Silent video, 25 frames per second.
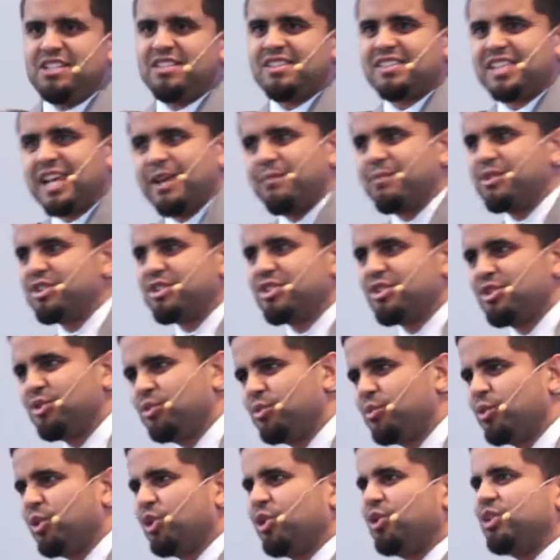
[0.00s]
Jesus came
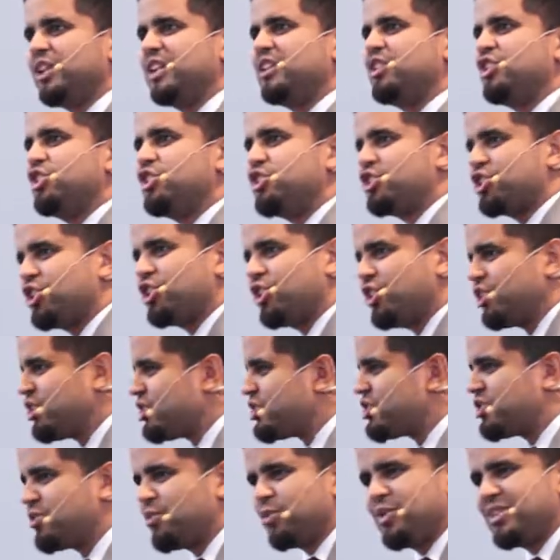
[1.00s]
into the world and the
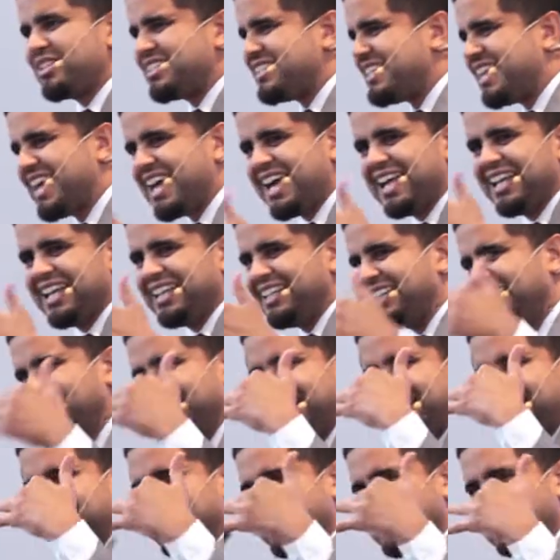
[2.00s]
church was not,
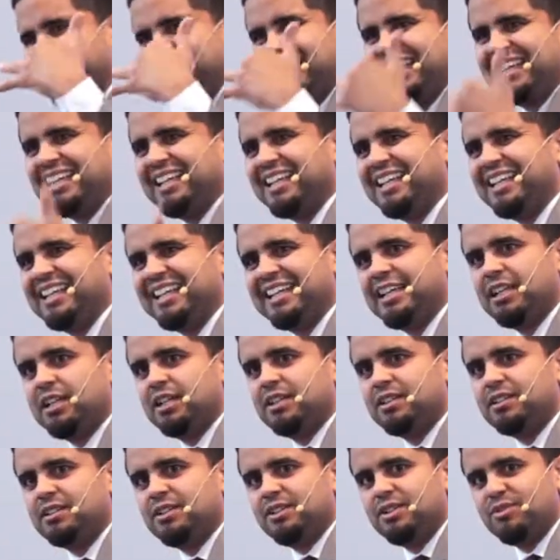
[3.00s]

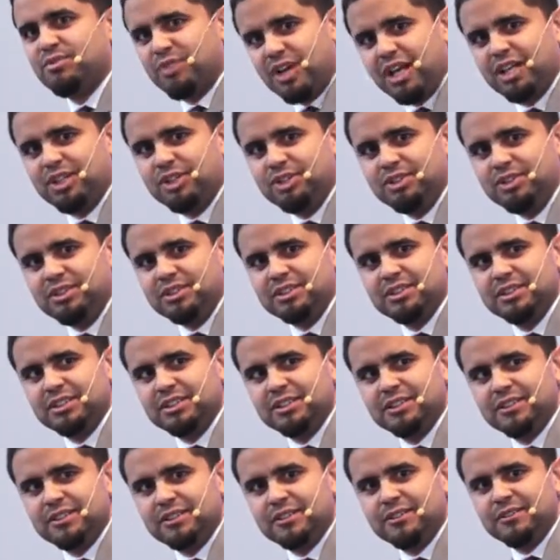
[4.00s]
you follow?
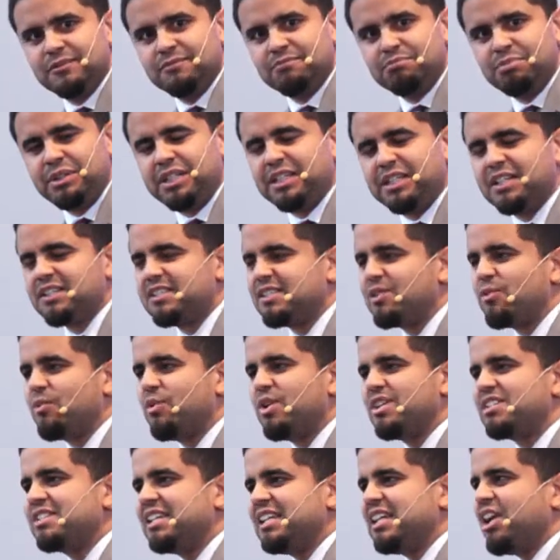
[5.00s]
Because
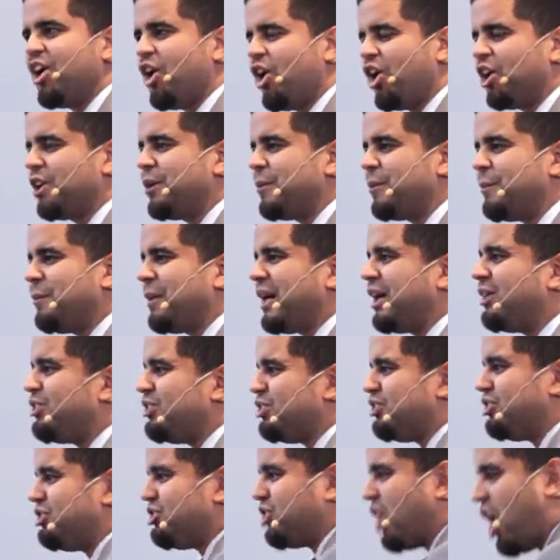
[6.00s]
it wasn't all
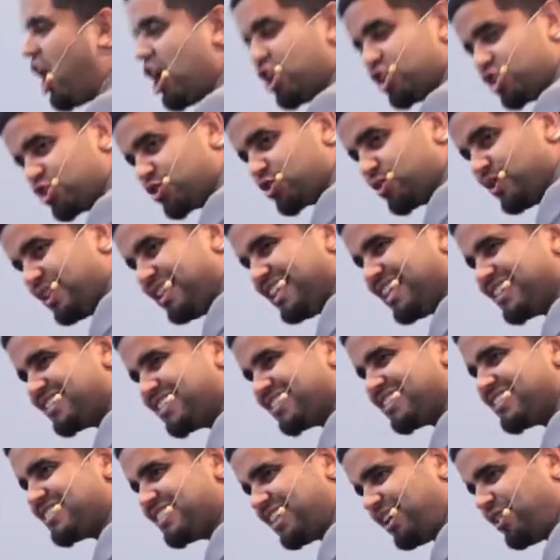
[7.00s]
about doctrine
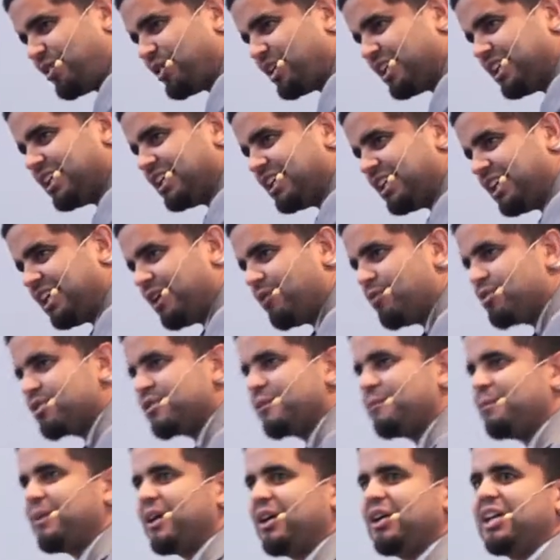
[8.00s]
necessarily. It
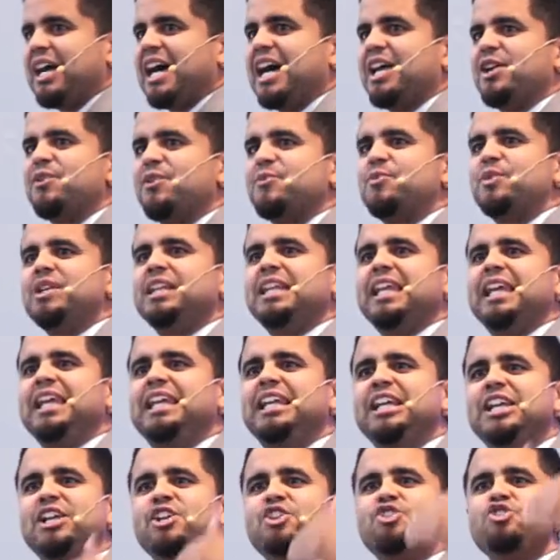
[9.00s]
was about how to
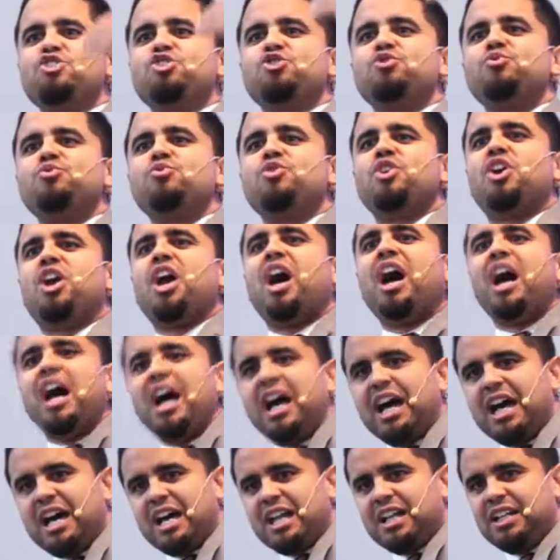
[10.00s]
relate to
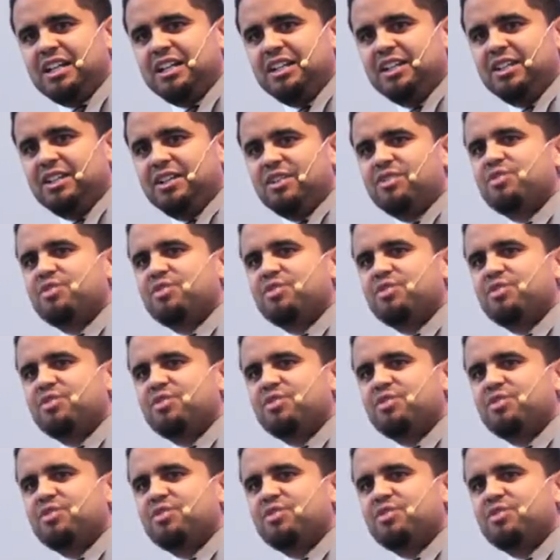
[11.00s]
God